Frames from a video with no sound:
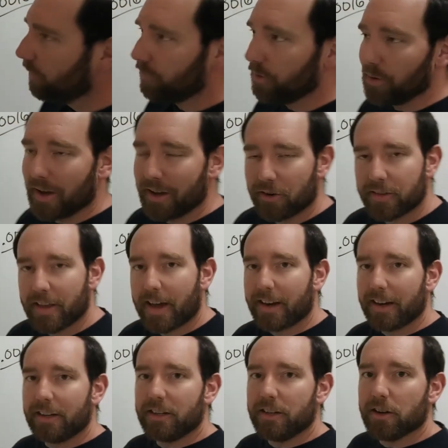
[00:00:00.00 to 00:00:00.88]
if you enter that
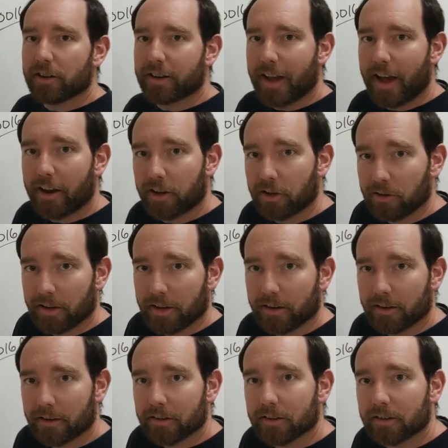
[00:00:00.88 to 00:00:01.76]
into your
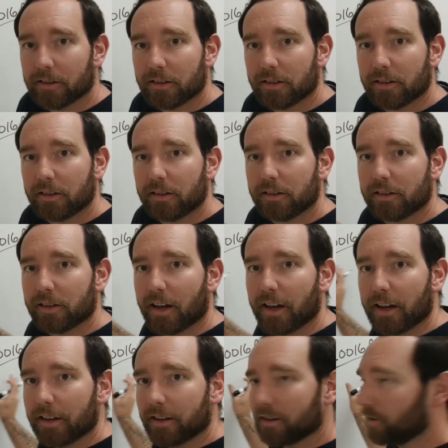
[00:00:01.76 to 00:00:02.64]
calculator,
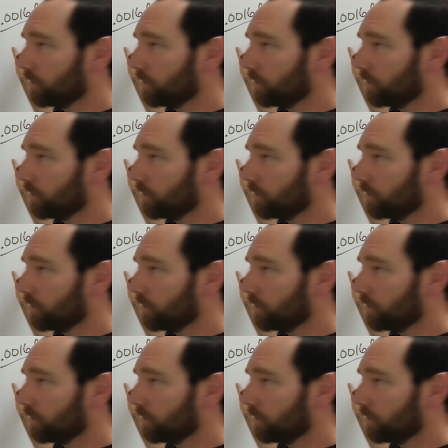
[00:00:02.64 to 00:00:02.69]
okay,